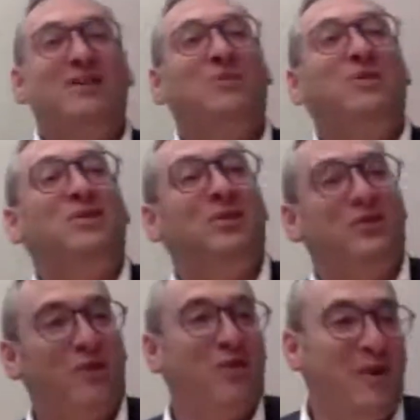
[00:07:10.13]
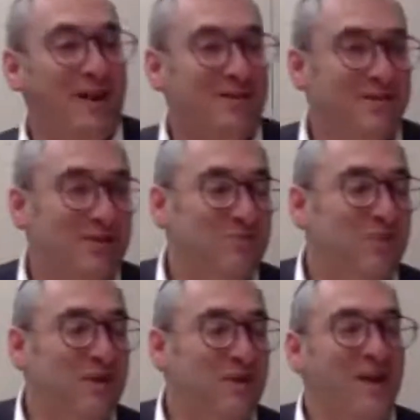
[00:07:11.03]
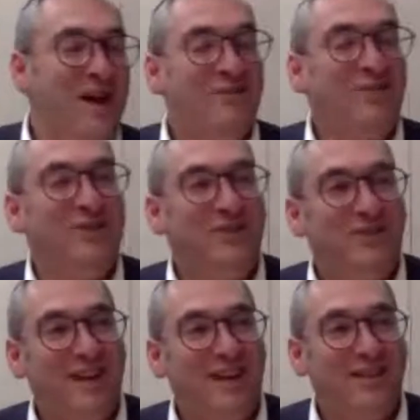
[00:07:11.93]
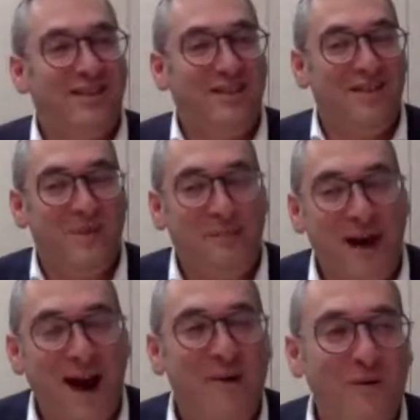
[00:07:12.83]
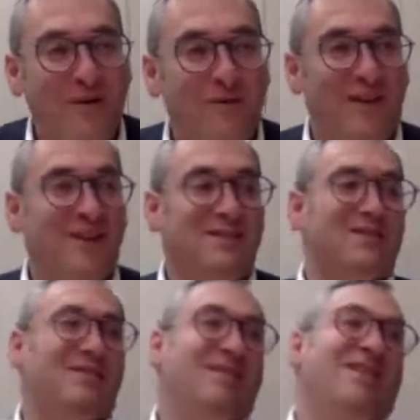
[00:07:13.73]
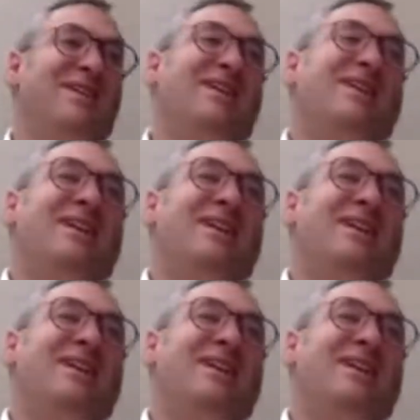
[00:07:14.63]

That's what the Sefarno answers, but you have to understand the power of your answer.